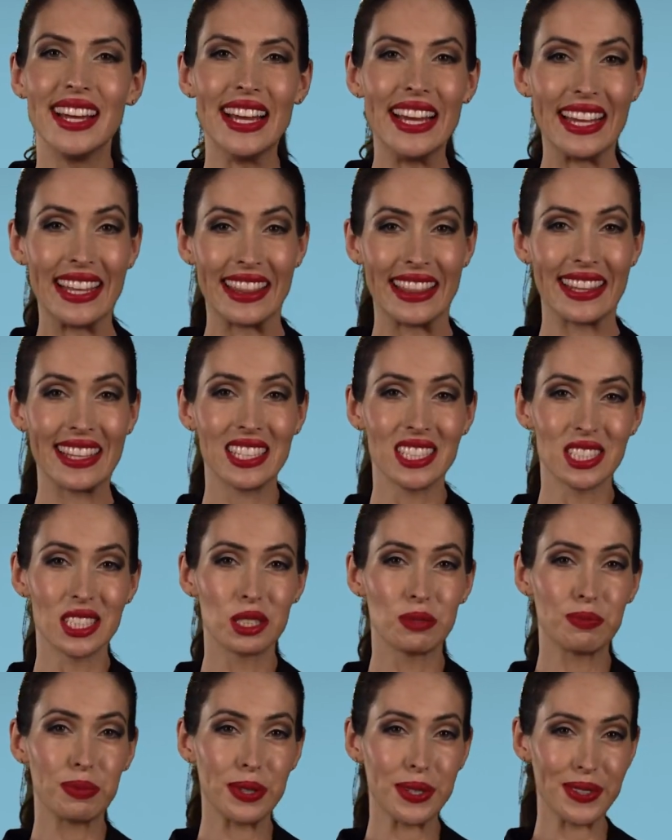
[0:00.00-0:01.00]
In this
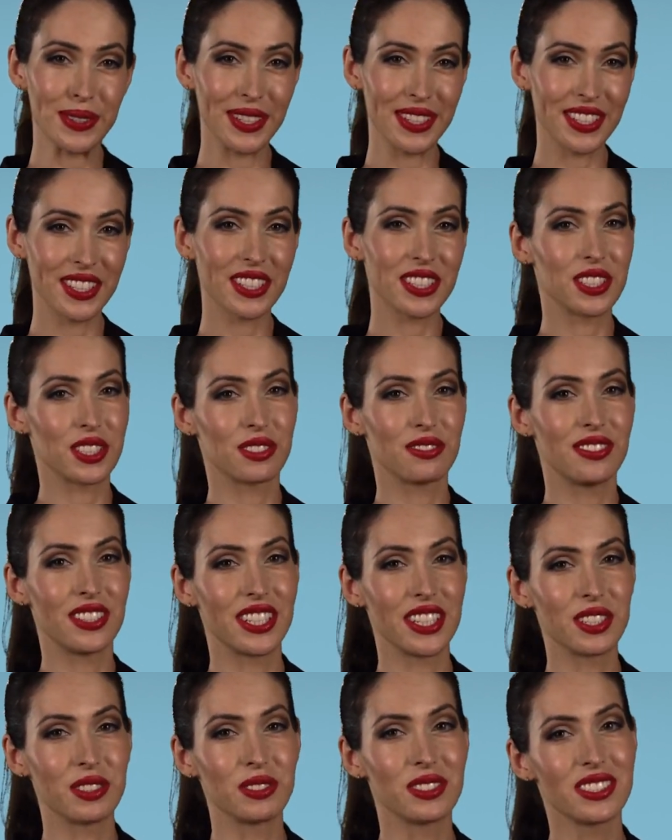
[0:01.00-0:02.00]
particular
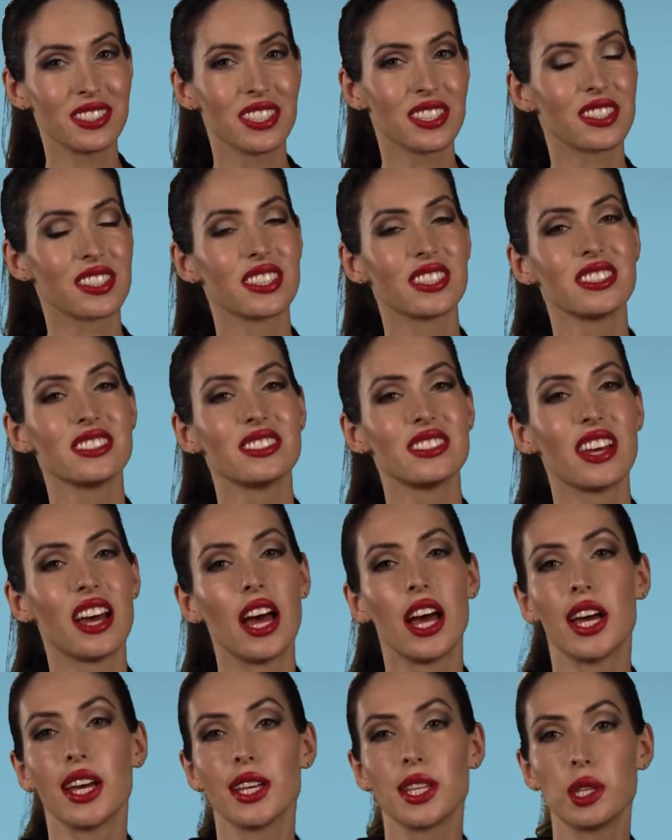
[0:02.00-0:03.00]
video series,
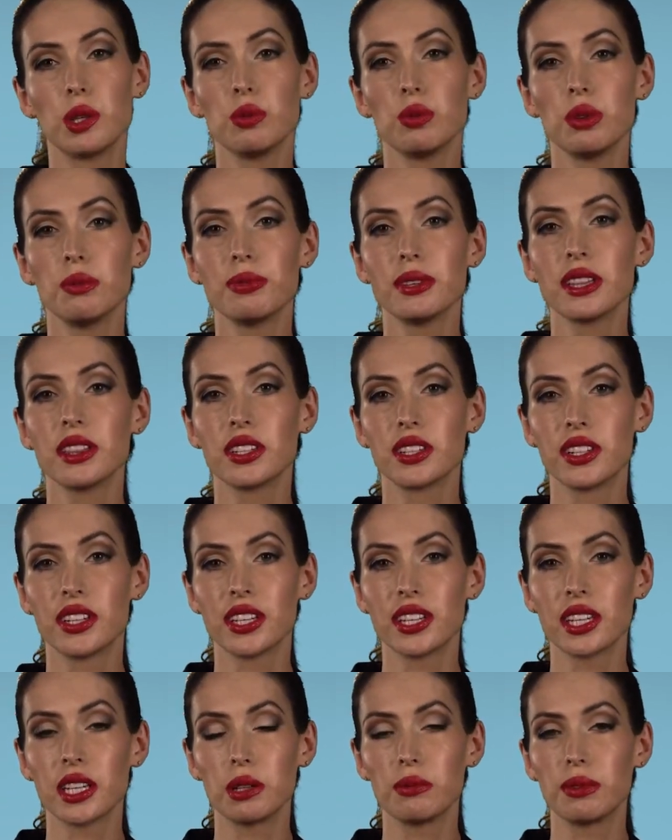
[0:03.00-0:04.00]
you will be
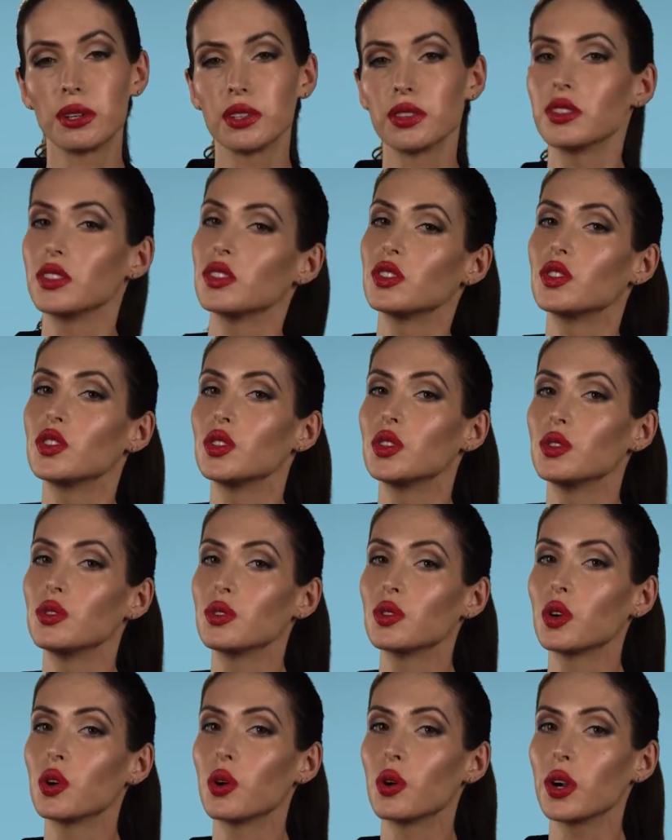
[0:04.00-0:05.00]
learning about the two
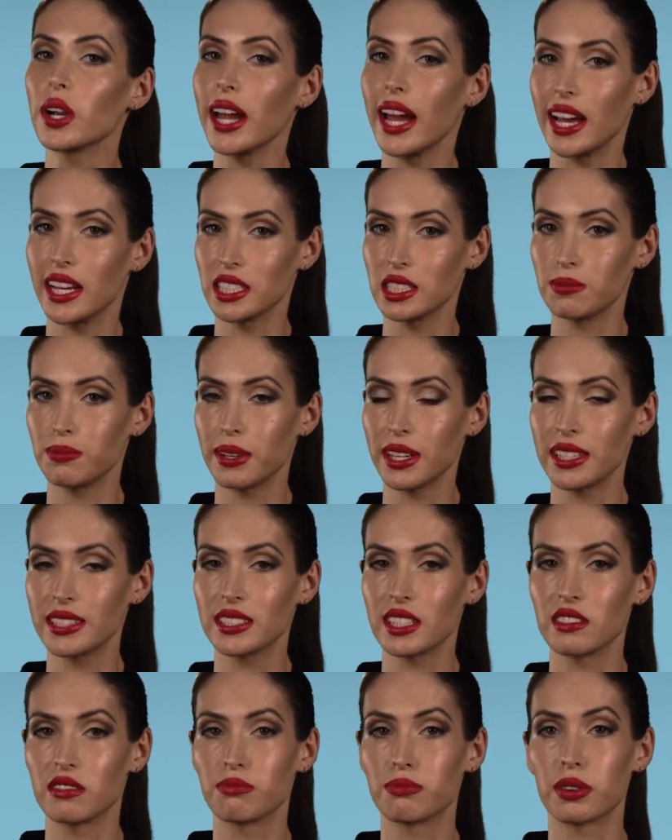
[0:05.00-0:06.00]
core aspects
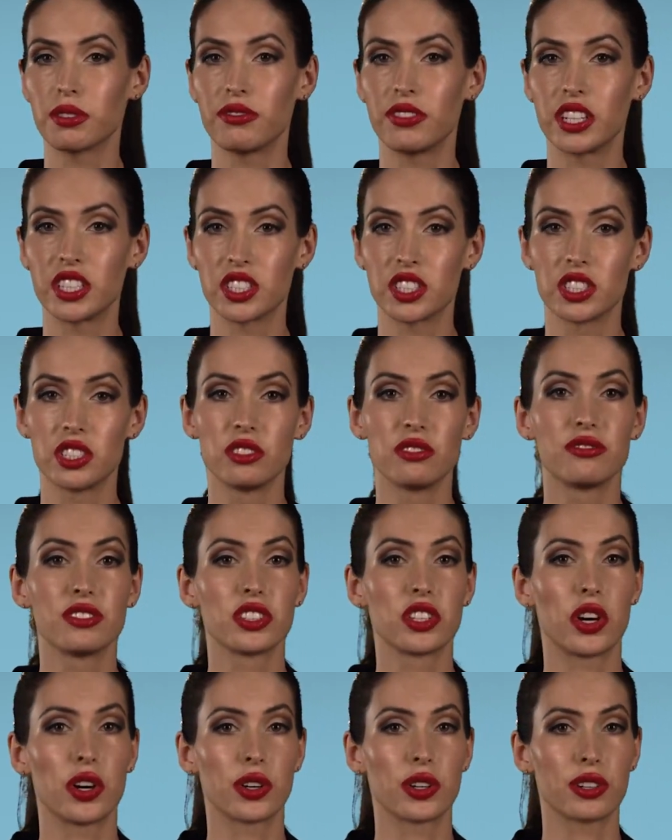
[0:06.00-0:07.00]
of professional
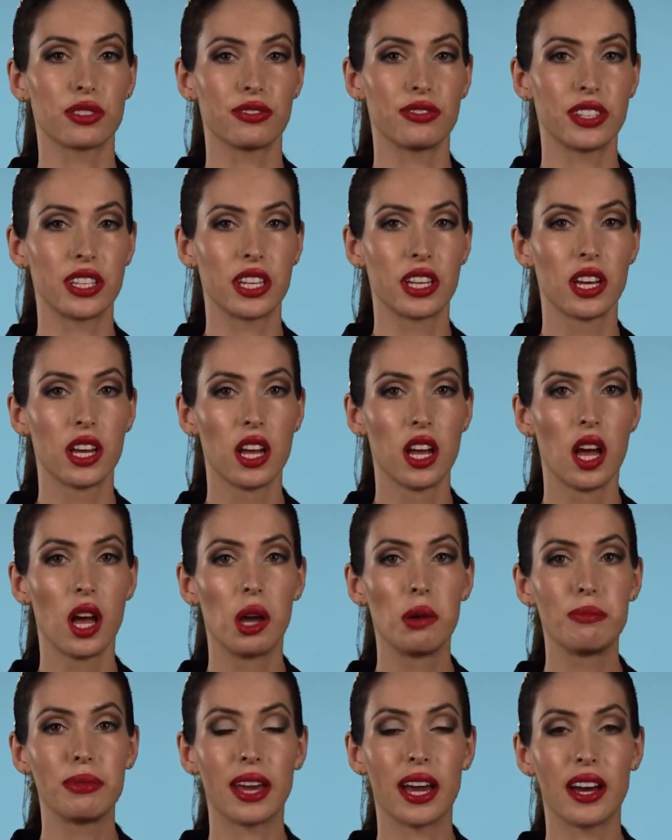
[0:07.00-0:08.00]
photography,
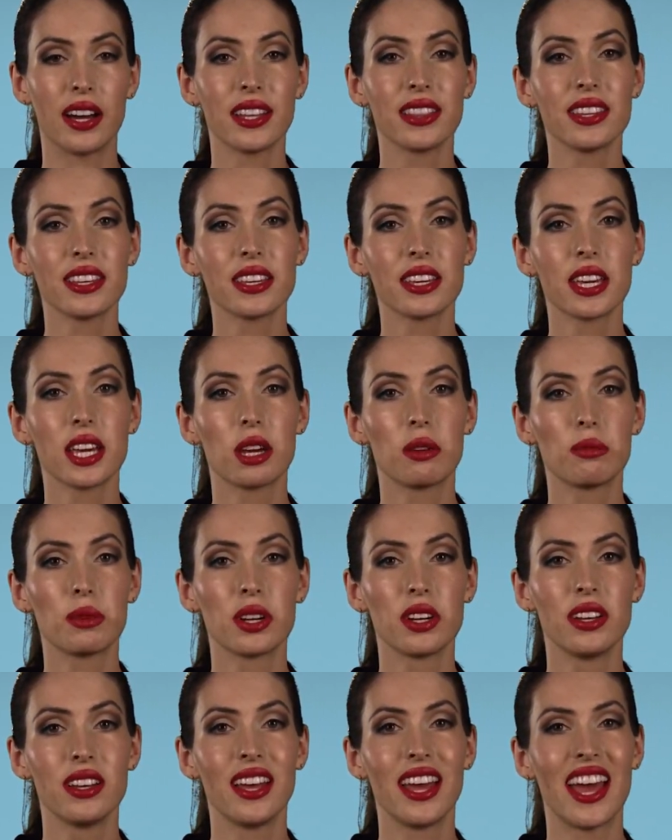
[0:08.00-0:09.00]
behind the
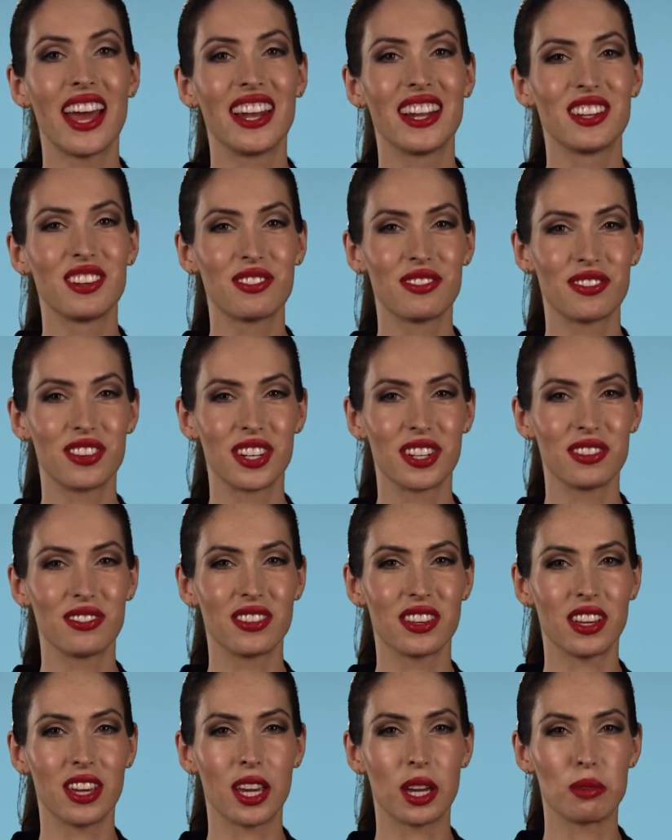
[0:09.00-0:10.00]
camera and in front of
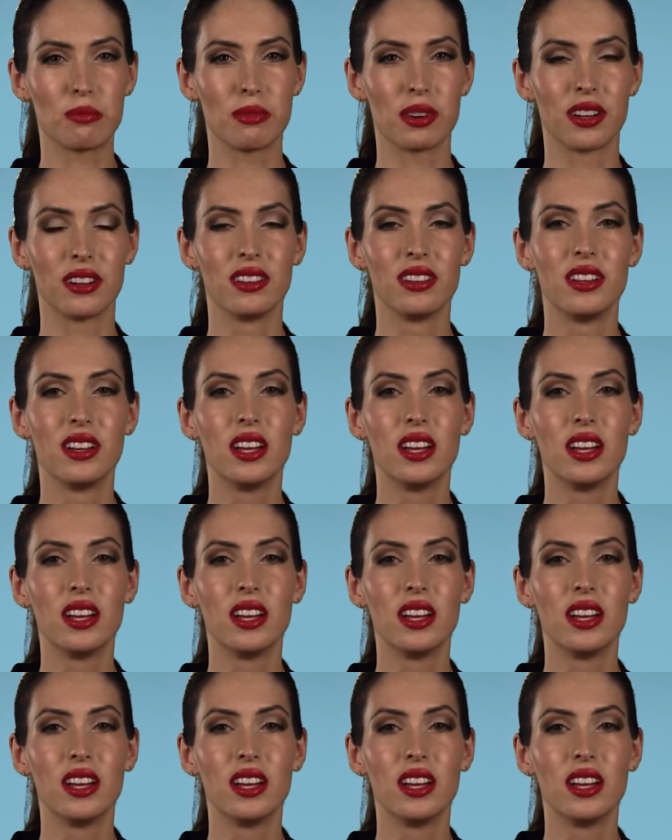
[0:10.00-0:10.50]
the camera,